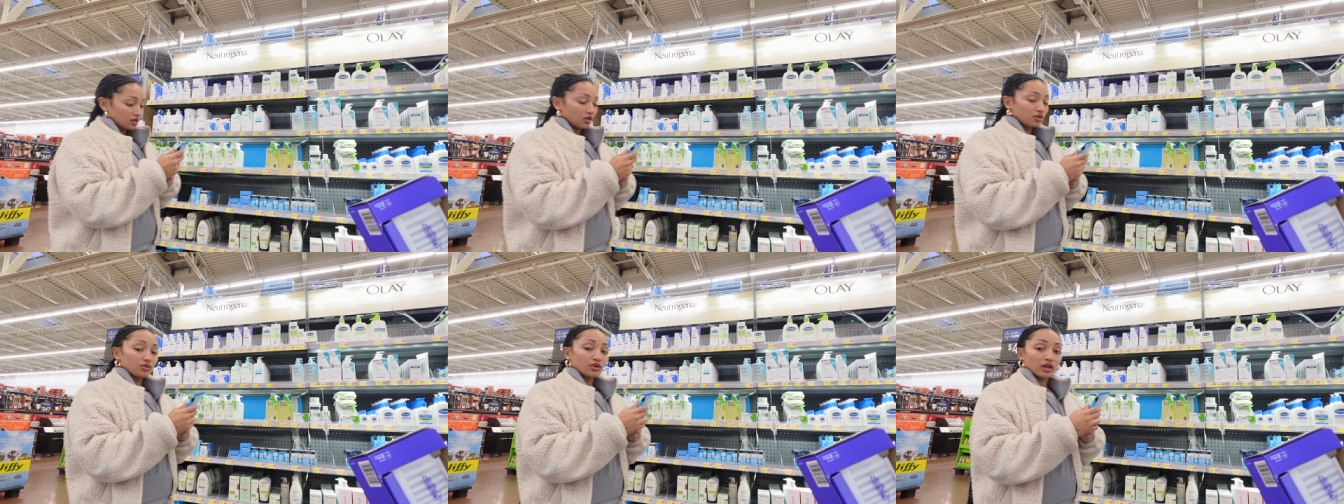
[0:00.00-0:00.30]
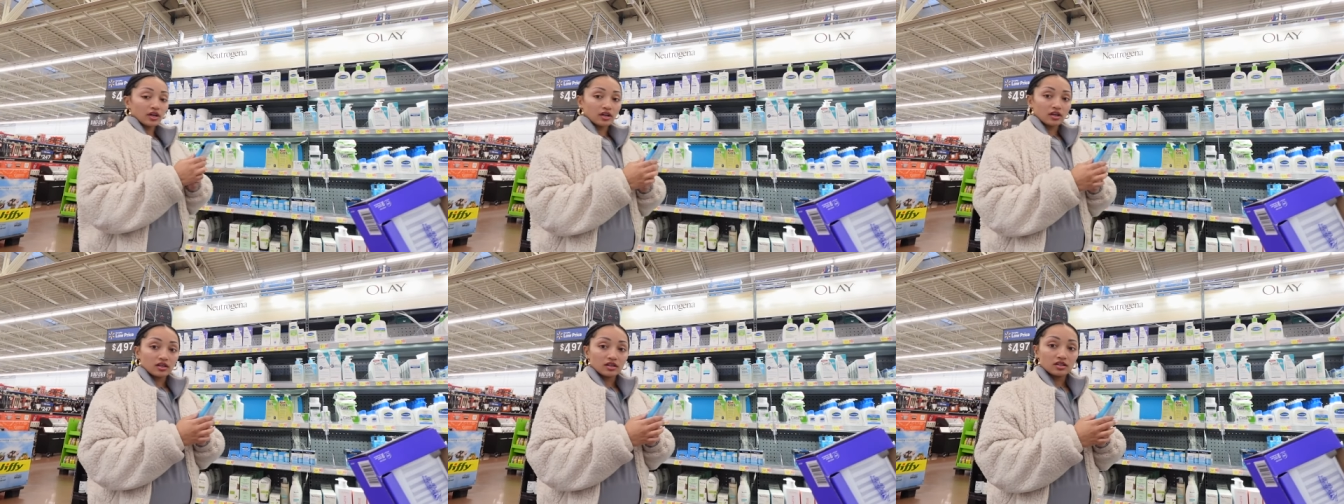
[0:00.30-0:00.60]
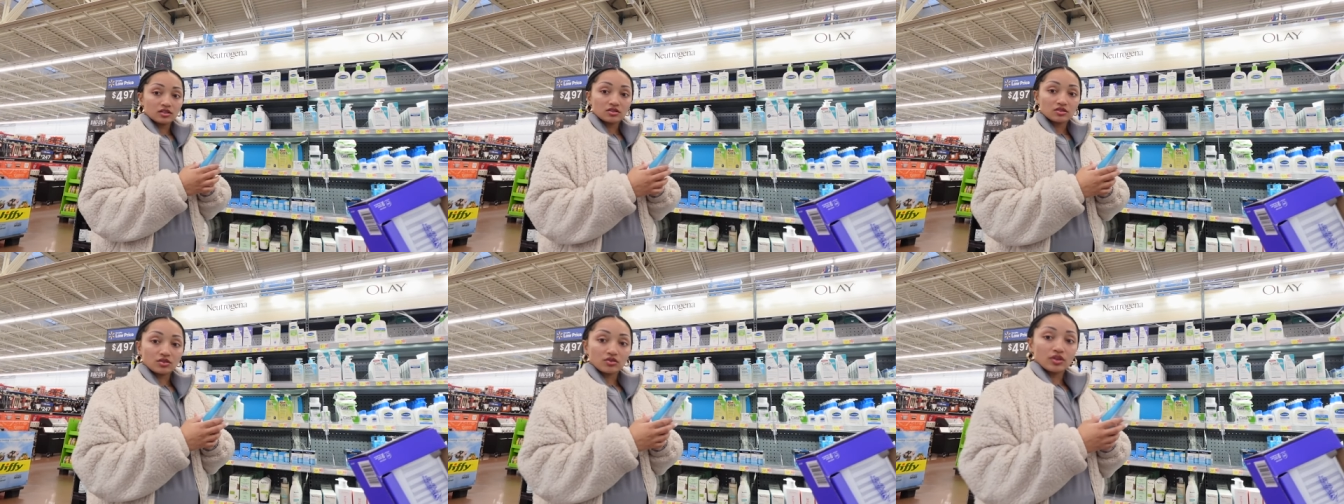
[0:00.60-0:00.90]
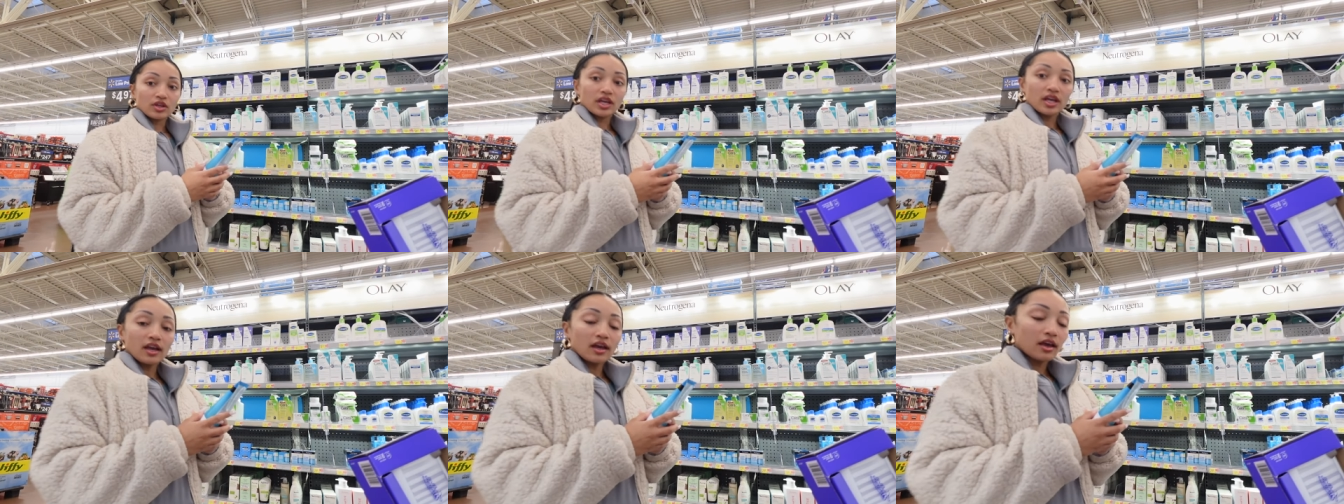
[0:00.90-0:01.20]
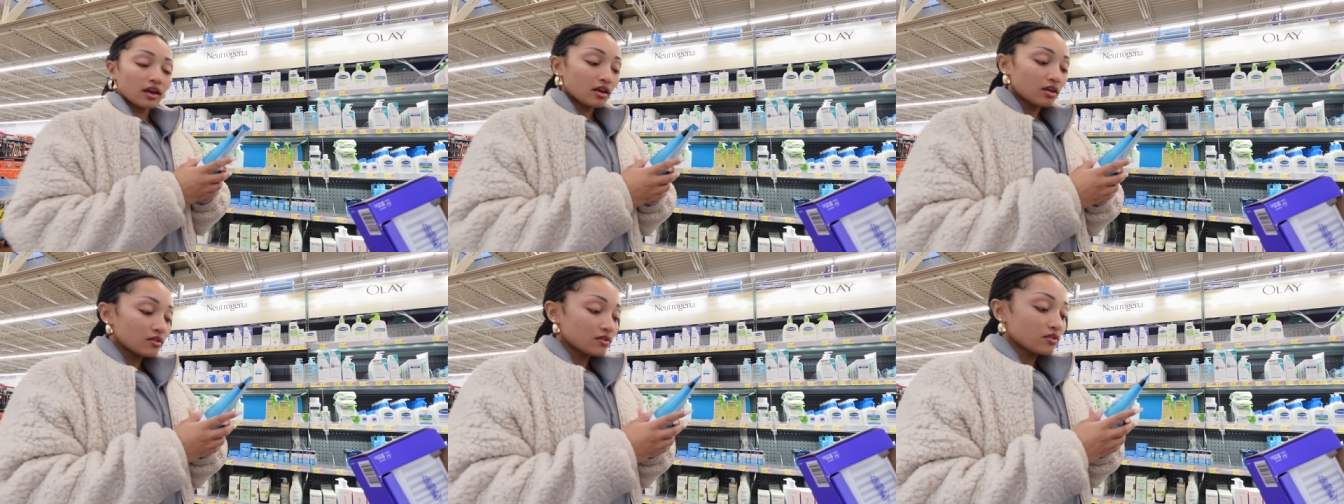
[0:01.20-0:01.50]
Okay, so they
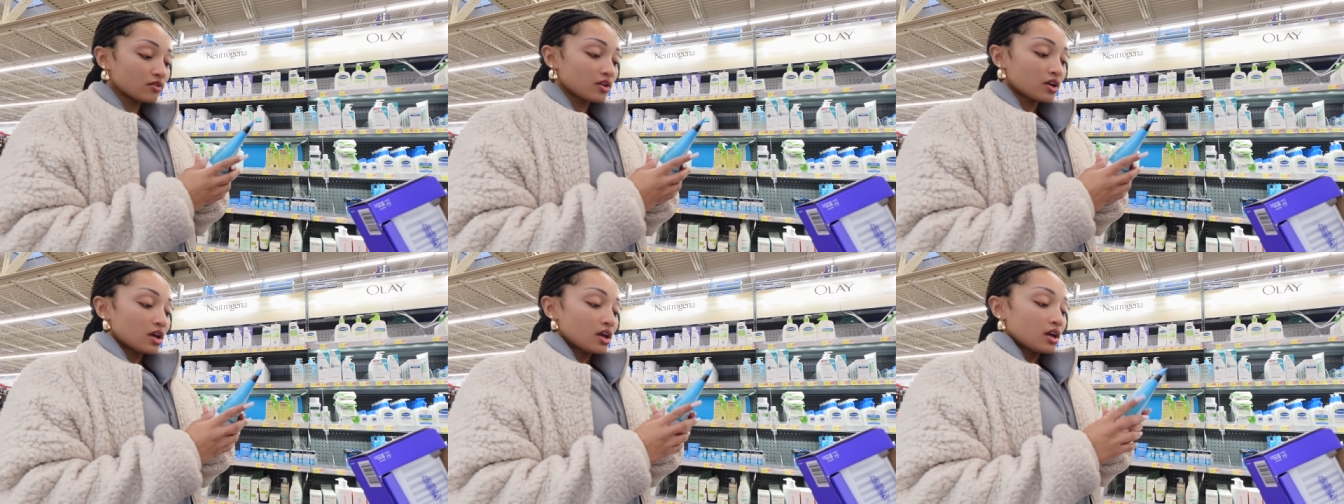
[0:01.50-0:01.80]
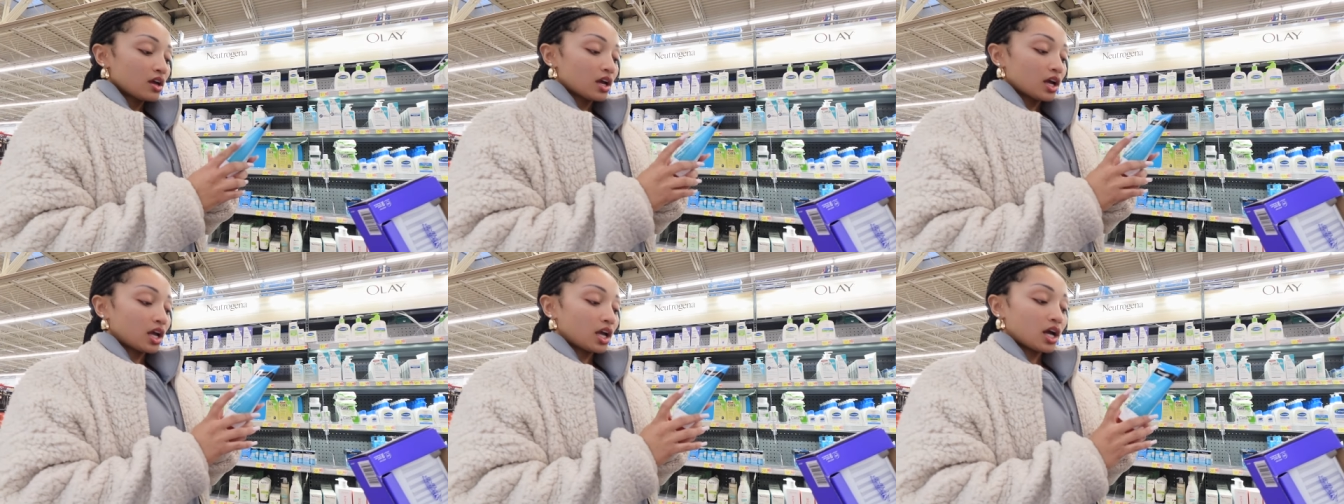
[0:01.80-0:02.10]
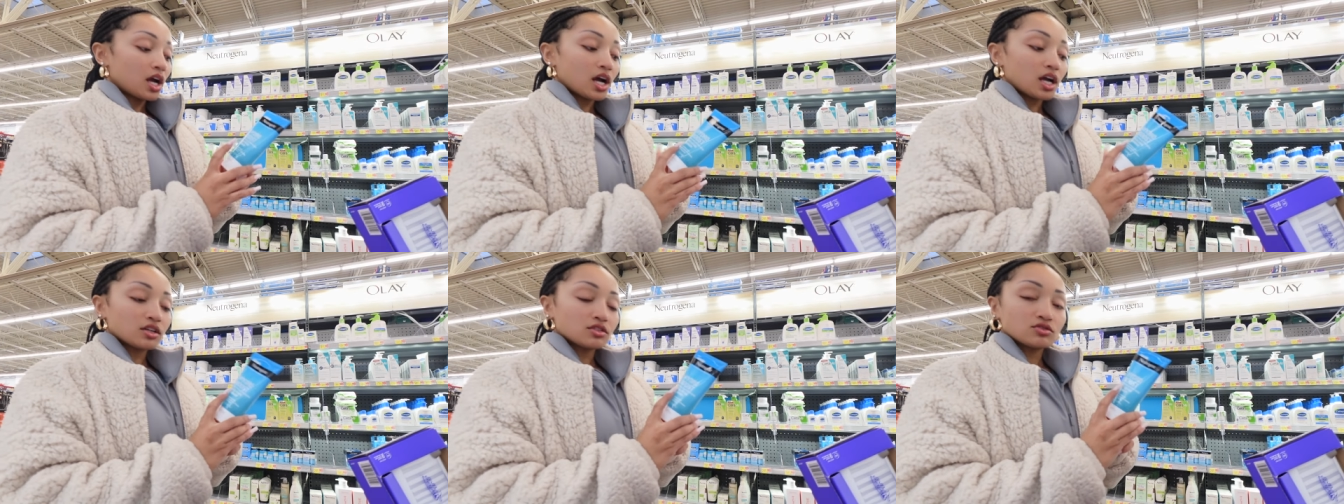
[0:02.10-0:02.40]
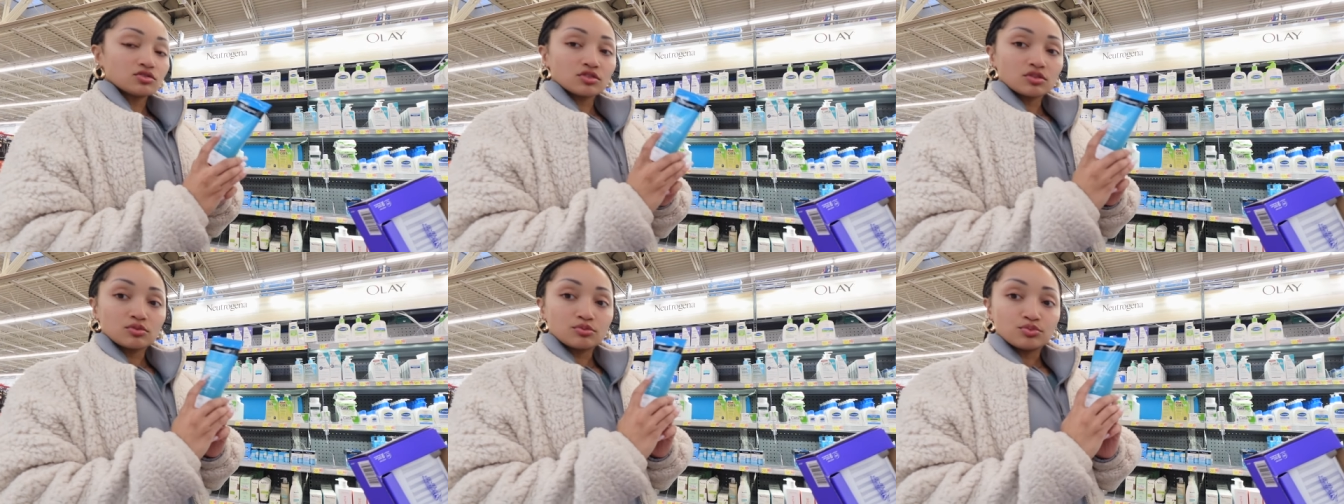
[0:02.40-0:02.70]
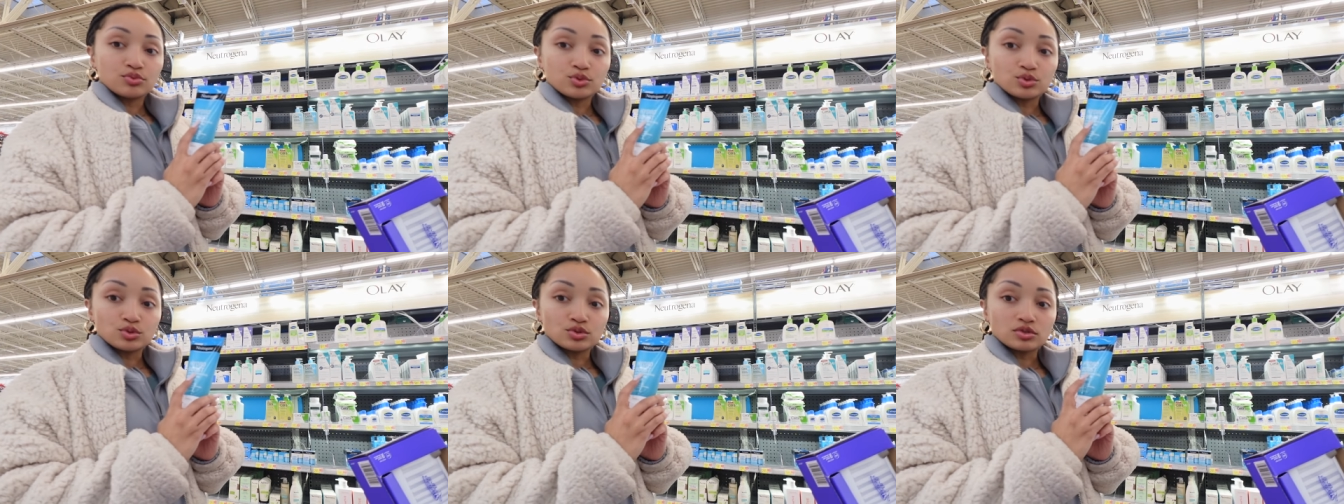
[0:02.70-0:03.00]
have a Hydro
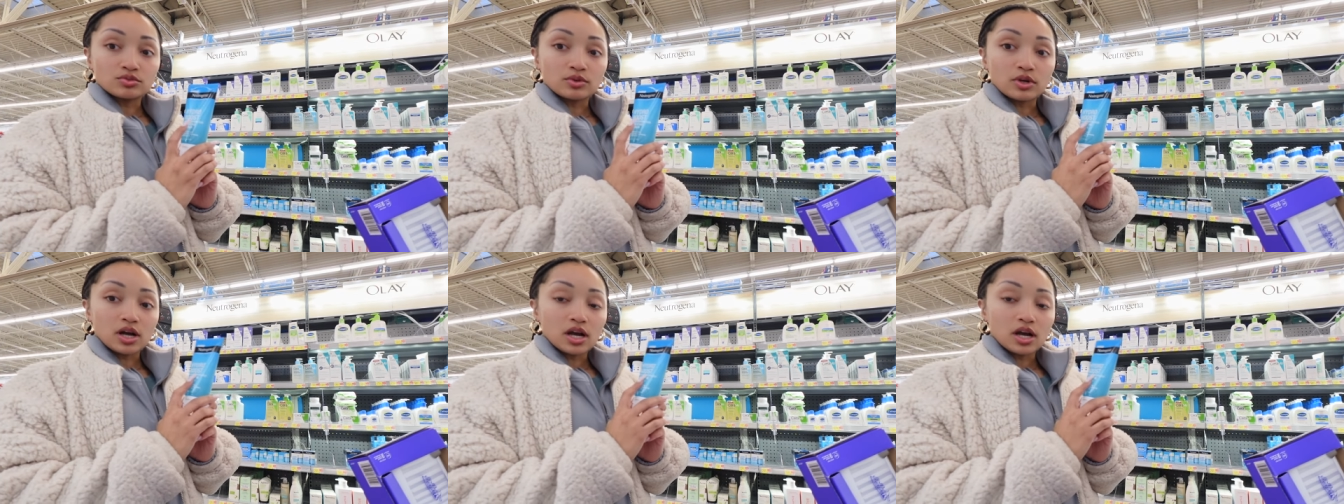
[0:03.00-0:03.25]
Boost with